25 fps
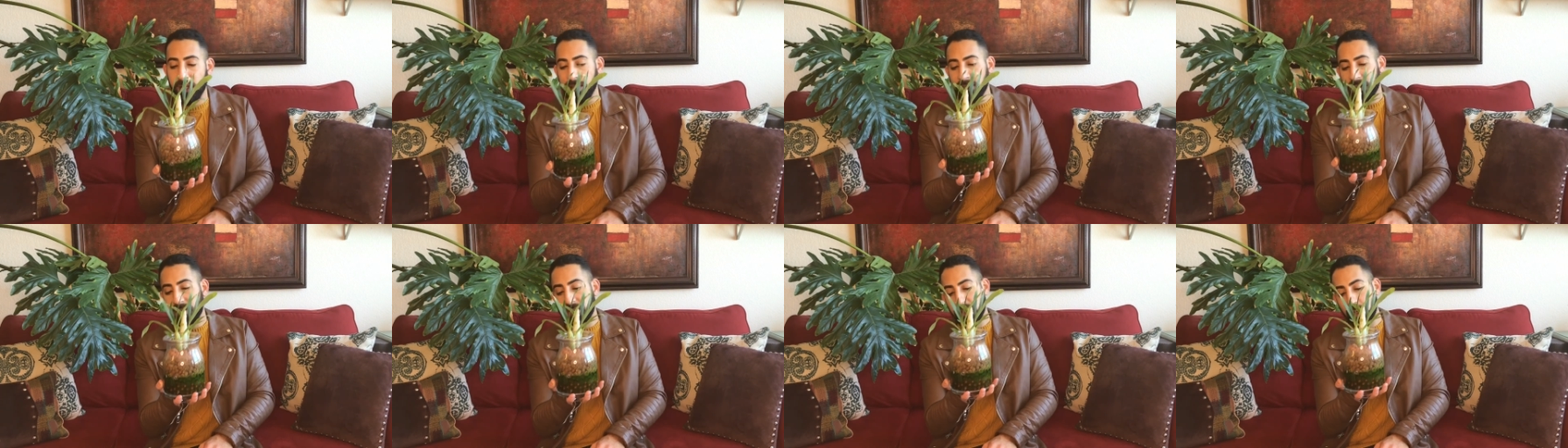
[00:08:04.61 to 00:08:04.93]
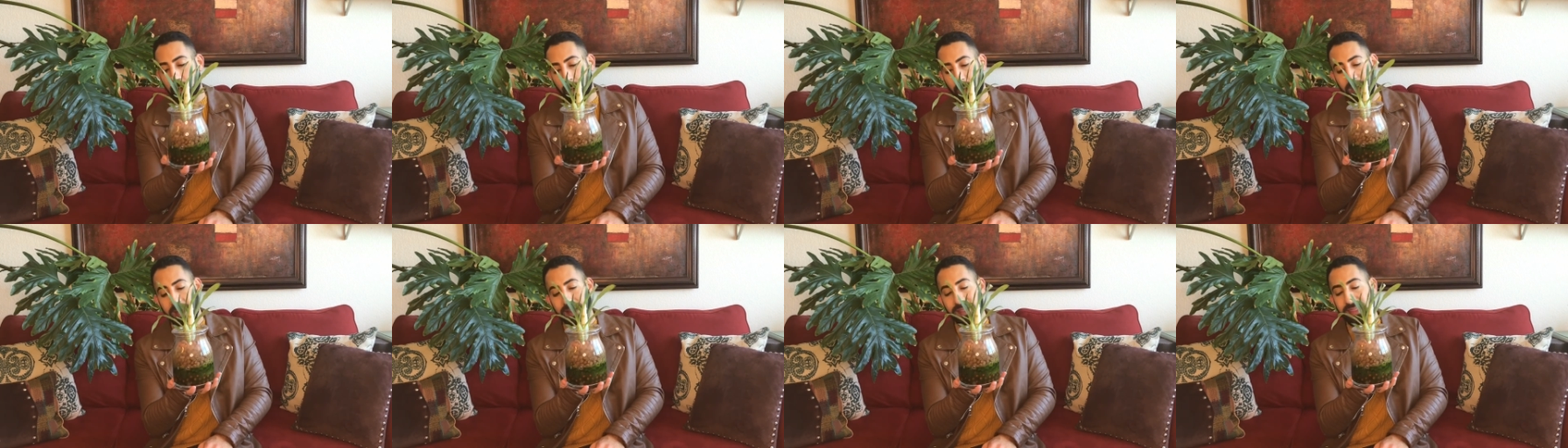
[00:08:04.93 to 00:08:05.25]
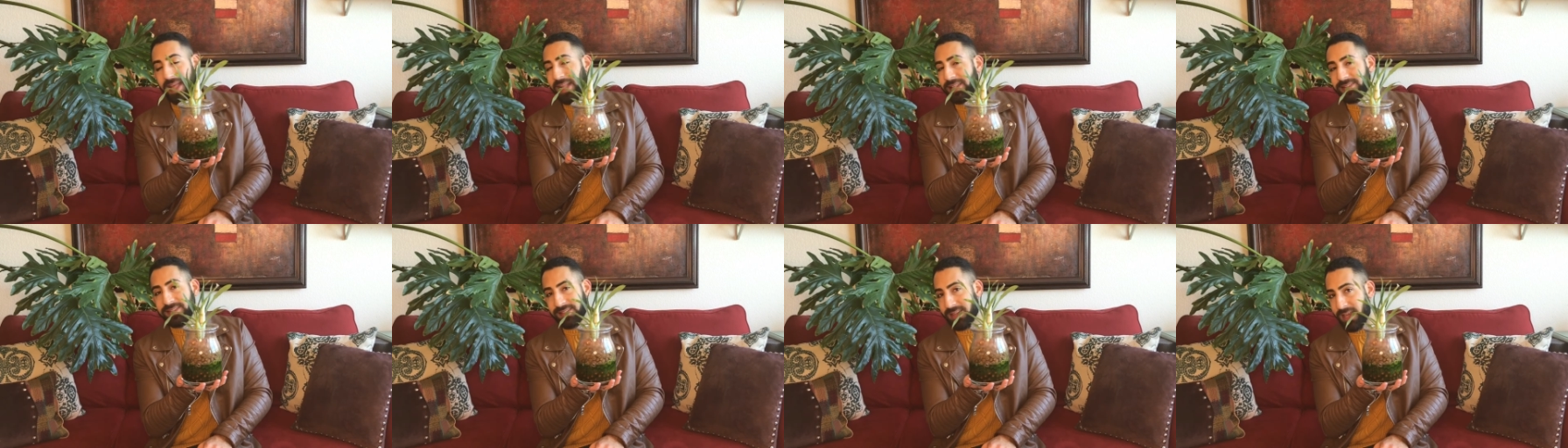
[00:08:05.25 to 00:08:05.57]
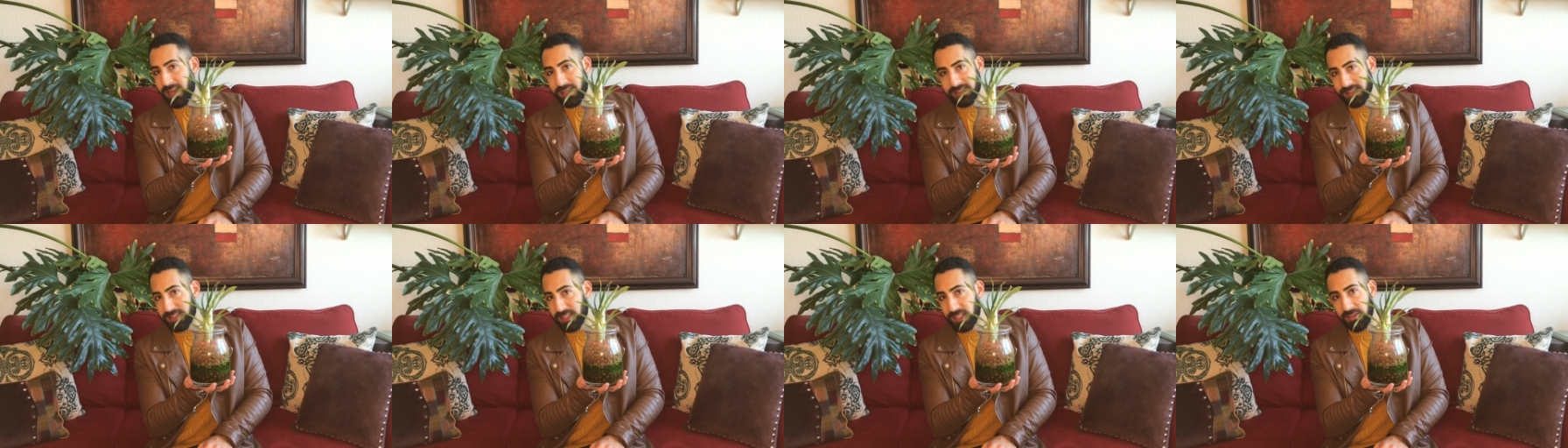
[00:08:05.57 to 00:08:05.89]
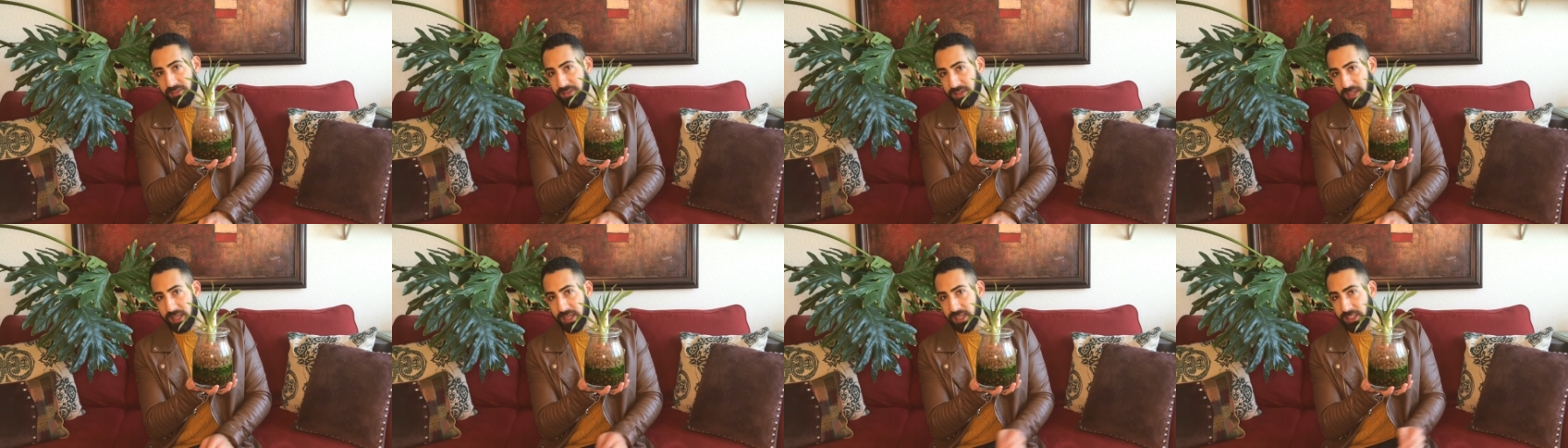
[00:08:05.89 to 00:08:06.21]
So it, that's not a
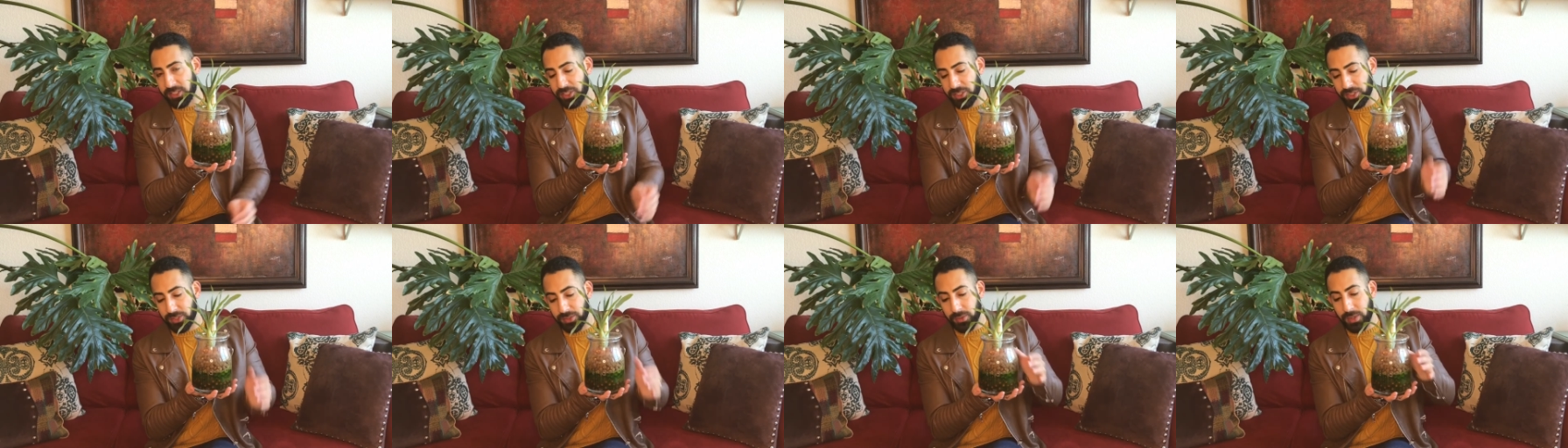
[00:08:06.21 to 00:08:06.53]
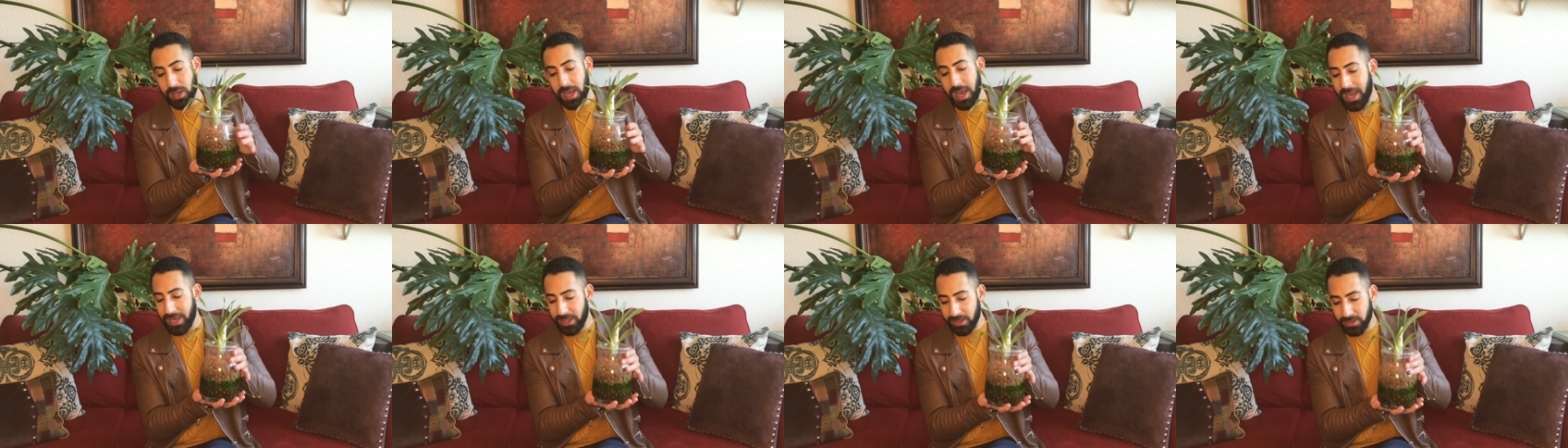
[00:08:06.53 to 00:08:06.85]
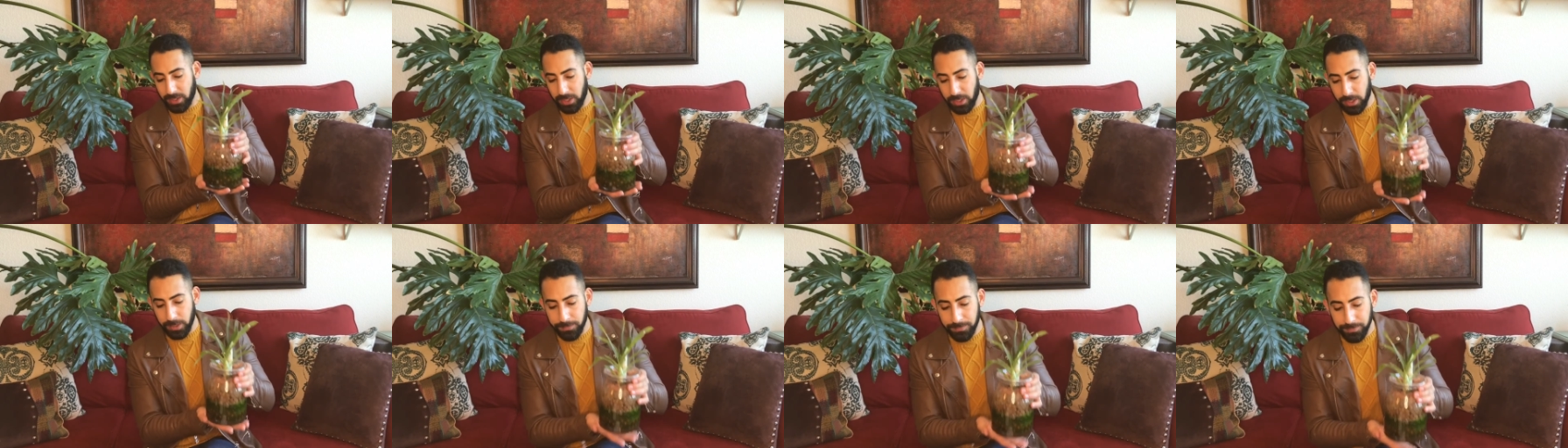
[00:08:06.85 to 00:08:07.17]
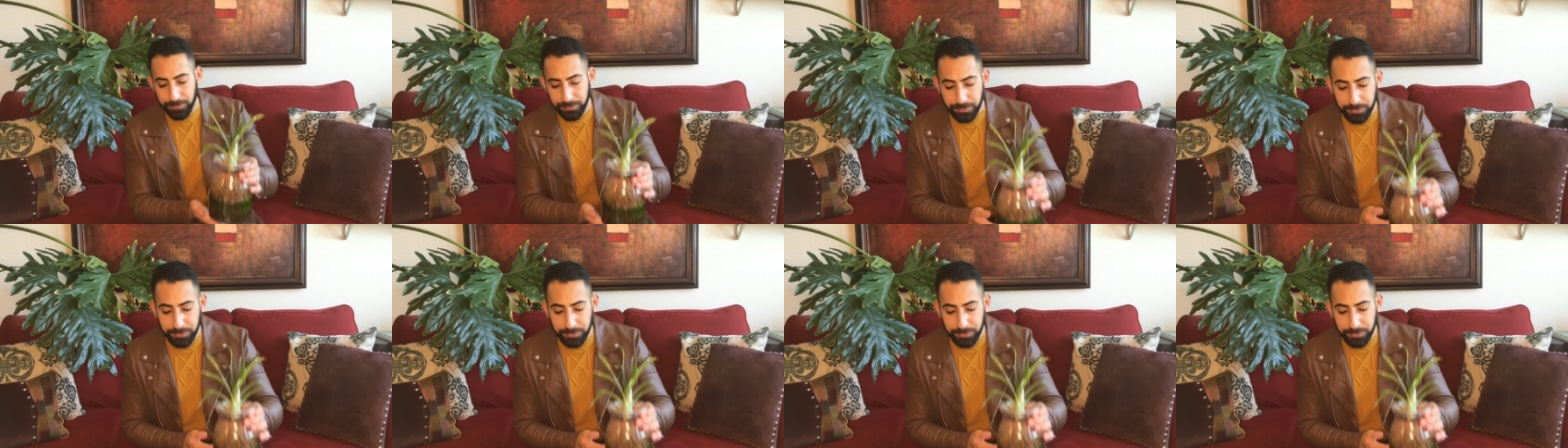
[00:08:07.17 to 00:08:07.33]
significant issue either.